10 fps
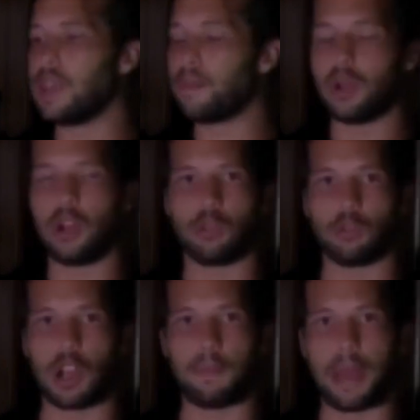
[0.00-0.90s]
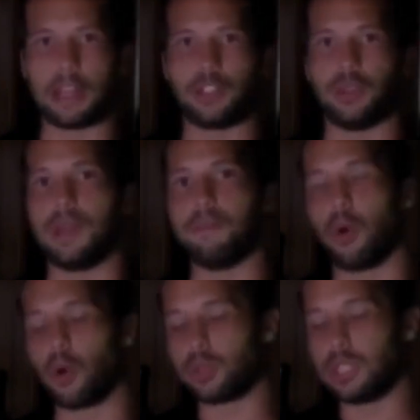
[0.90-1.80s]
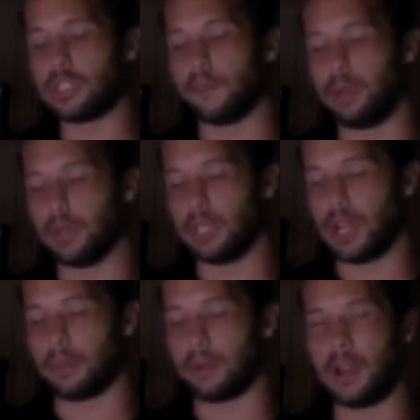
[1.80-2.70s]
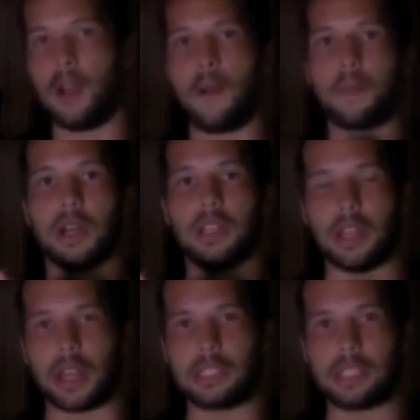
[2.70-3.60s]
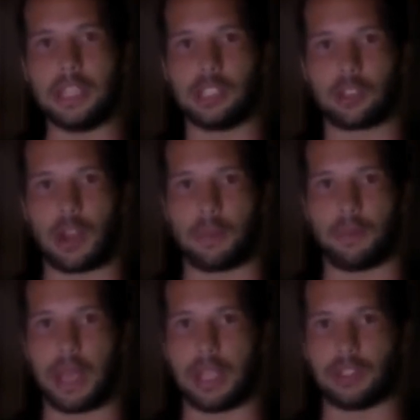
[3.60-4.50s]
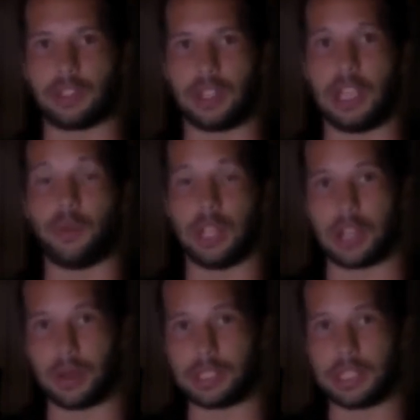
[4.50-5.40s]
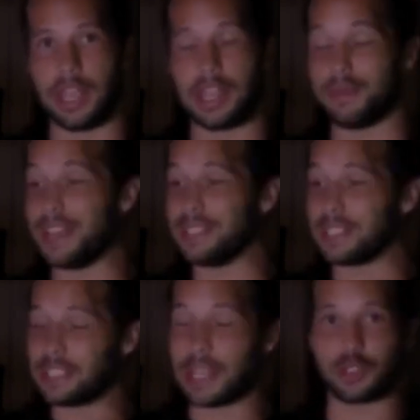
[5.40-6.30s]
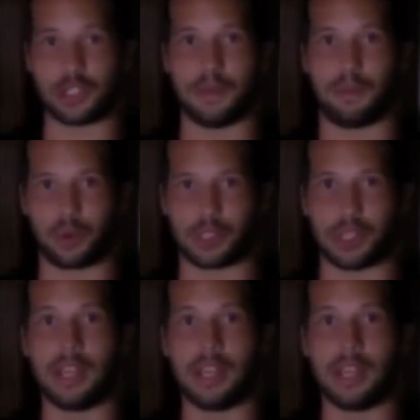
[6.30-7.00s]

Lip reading: I am very fortunate. I don't know what loneliness feels like. And that's something that most men can't say.